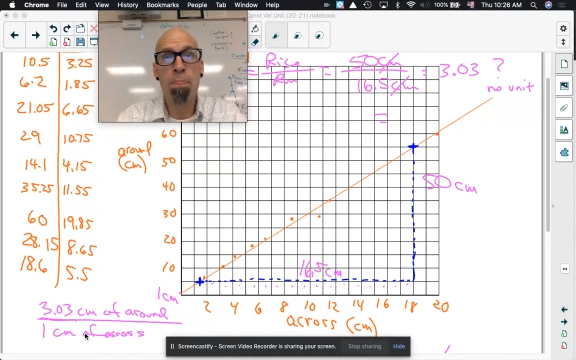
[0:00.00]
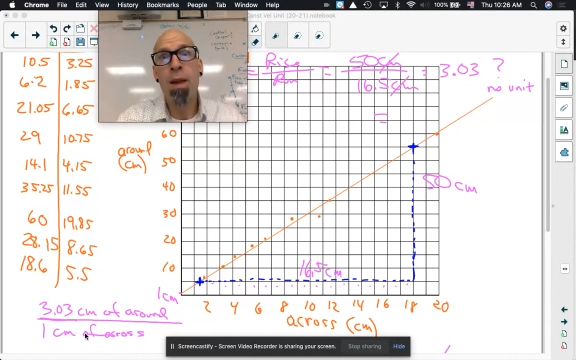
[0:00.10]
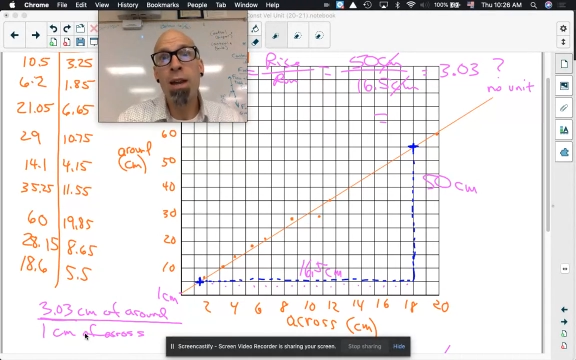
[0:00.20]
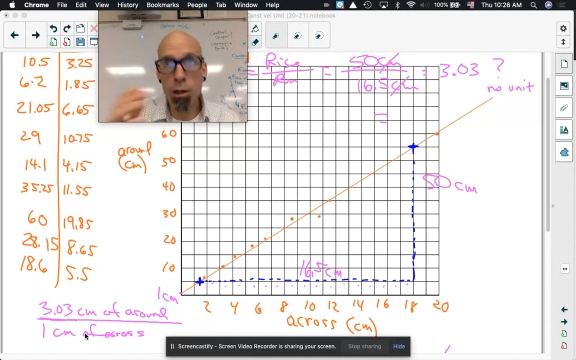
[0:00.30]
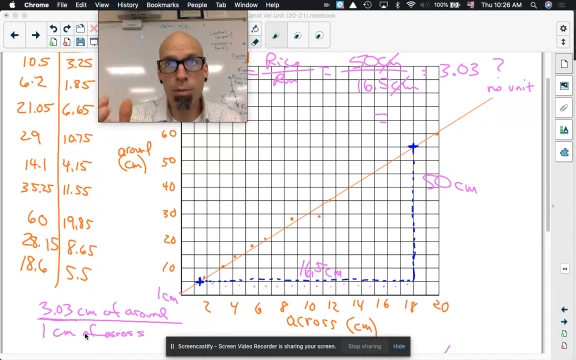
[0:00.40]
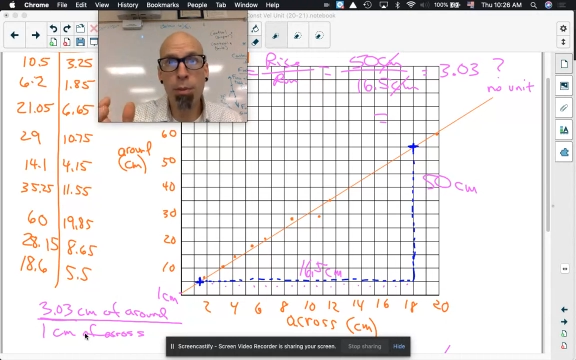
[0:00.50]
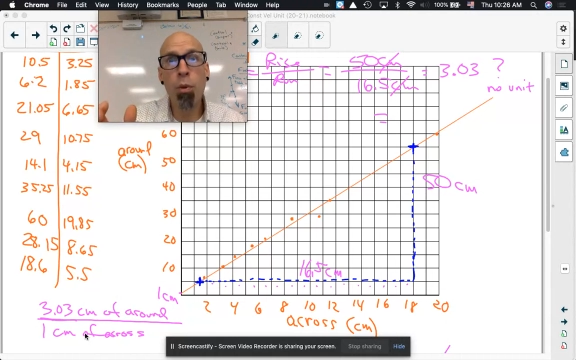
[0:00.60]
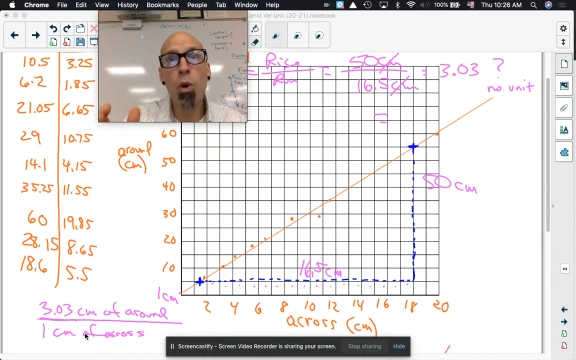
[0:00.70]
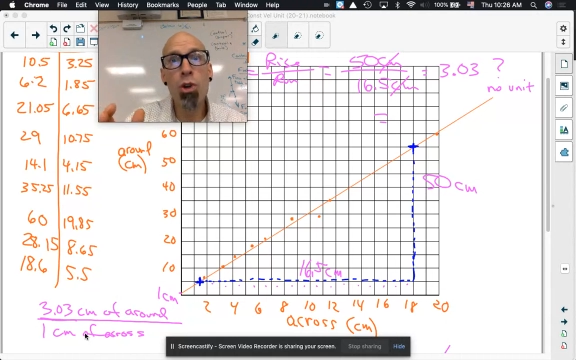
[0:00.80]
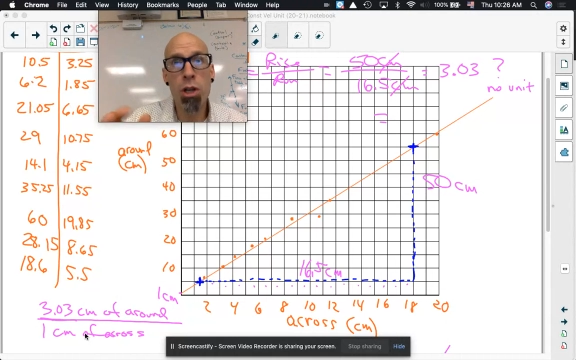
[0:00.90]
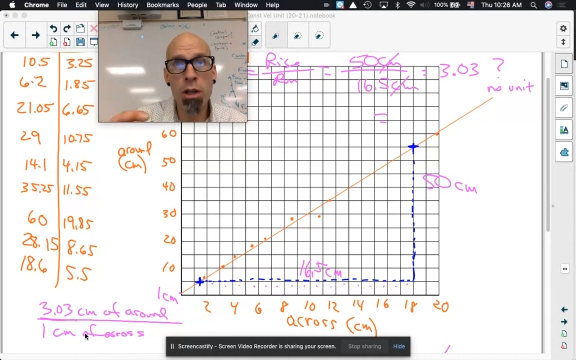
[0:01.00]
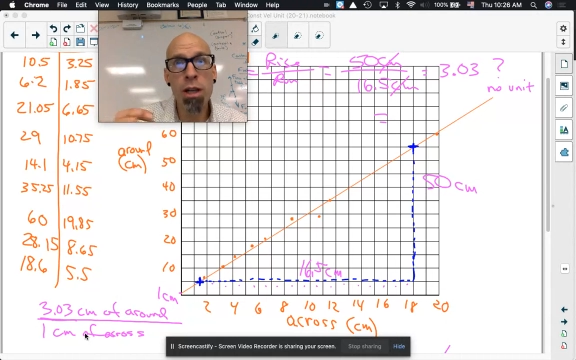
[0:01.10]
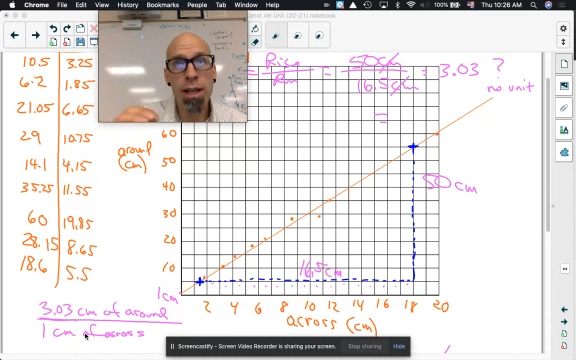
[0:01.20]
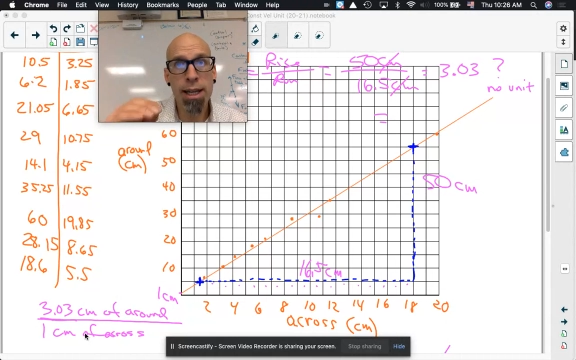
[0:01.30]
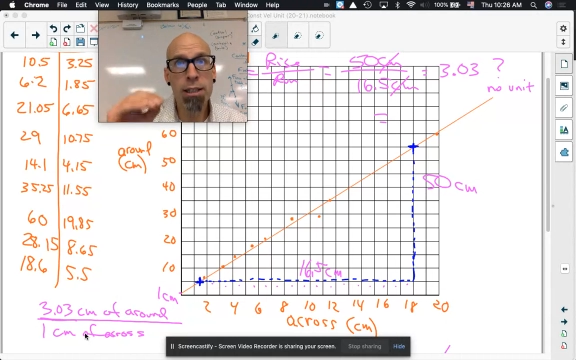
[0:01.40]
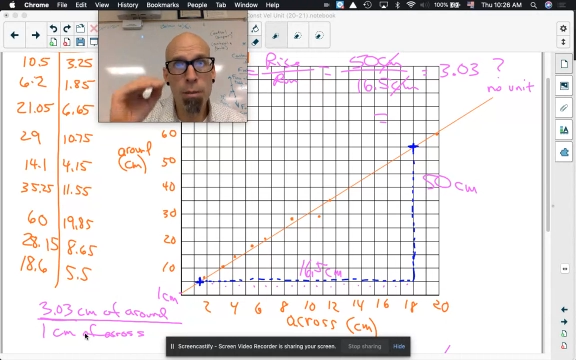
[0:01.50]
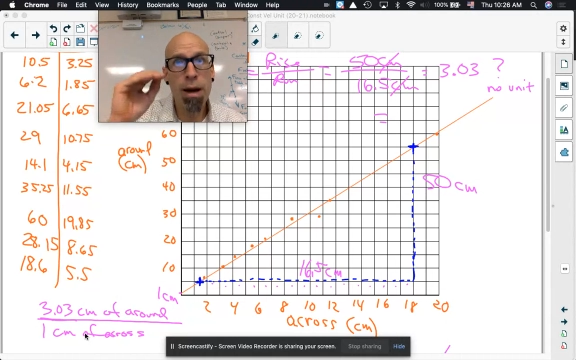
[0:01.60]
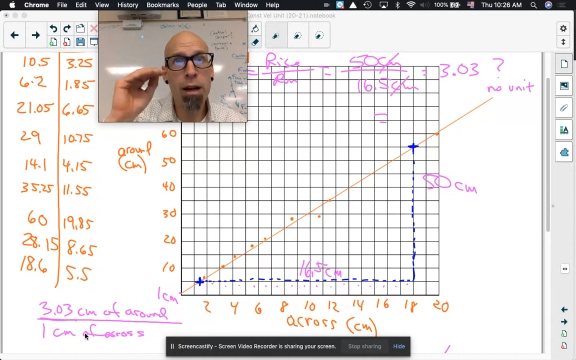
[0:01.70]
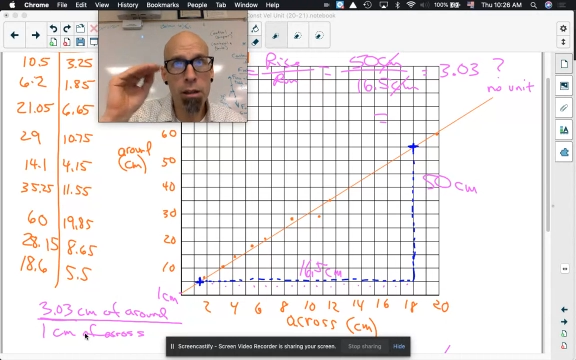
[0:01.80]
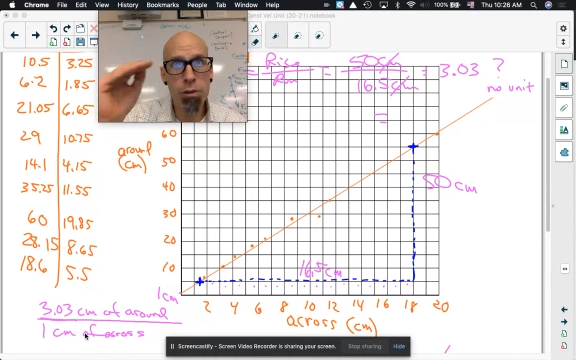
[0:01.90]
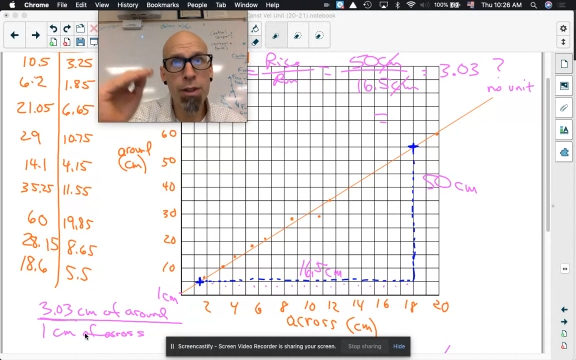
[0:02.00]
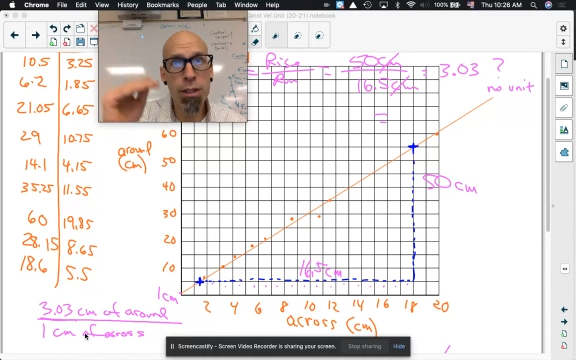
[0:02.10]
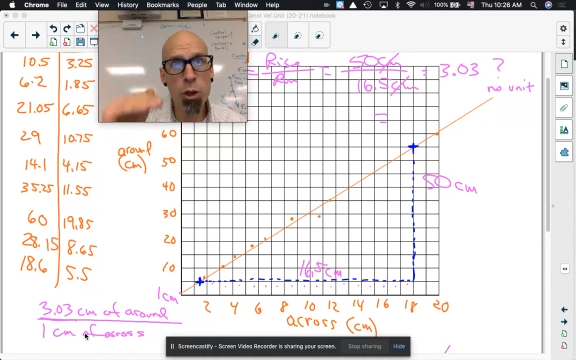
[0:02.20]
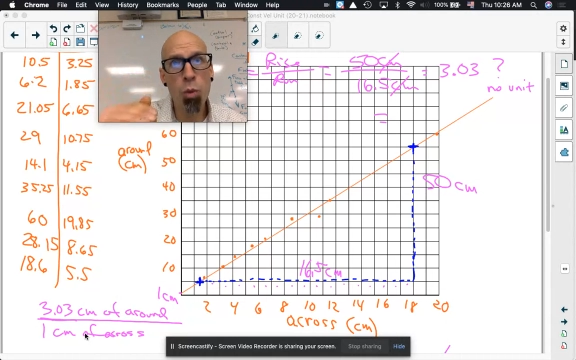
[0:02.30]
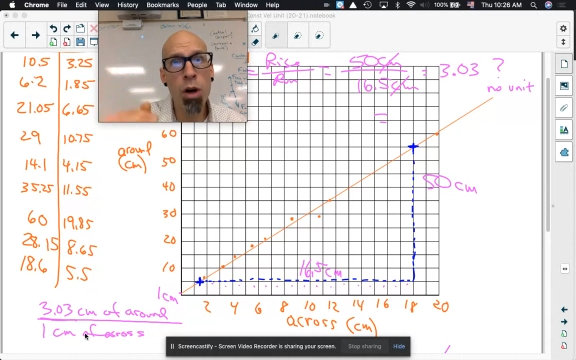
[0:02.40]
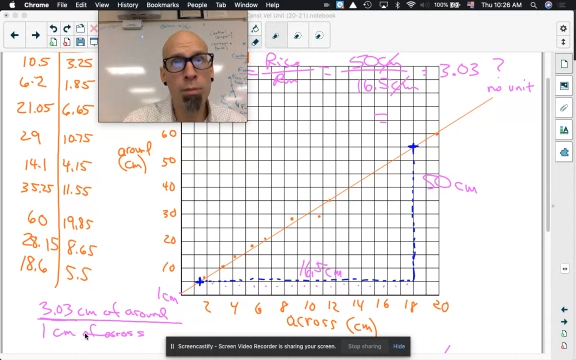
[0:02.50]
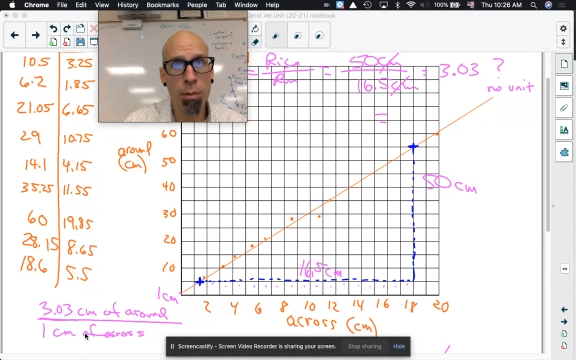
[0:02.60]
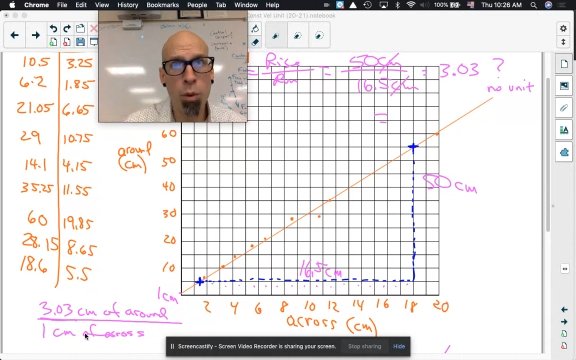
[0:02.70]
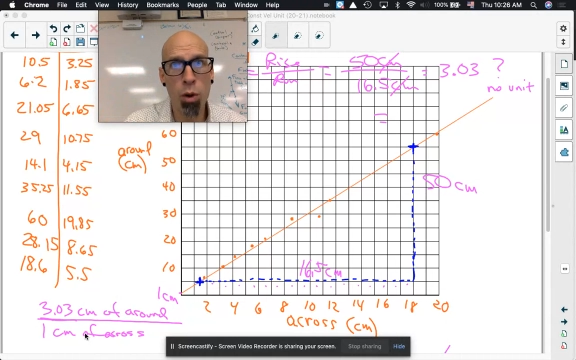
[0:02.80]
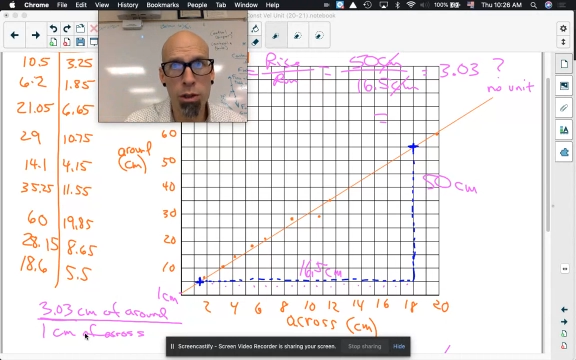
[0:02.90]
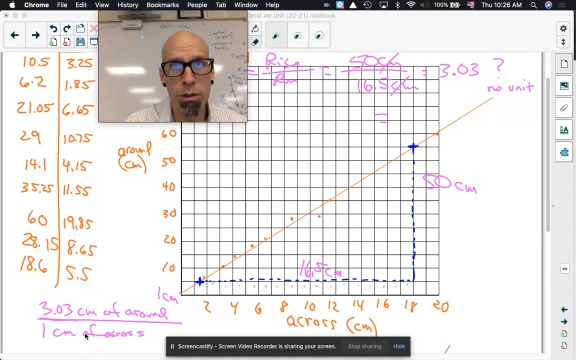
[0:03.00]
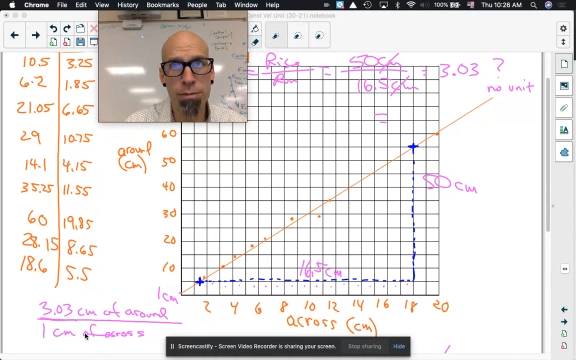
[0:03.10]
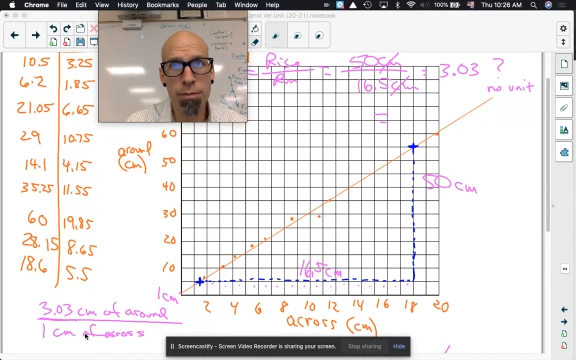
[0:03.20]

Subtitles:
And the proportion is about a 3-to-1 proportion.